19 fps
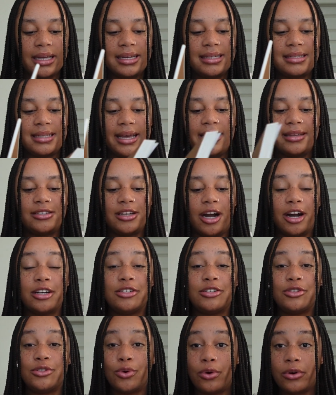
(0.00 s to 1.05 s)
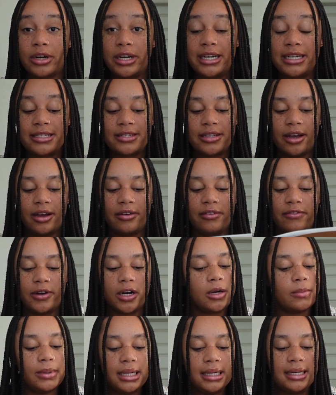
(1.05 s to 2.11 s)
it says, our stories
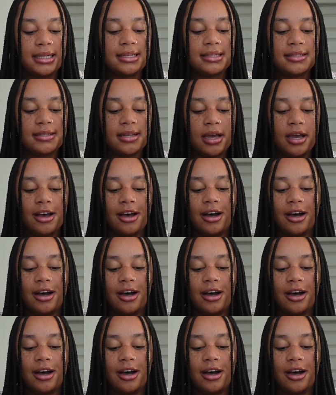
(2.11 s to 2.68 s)
affirm us.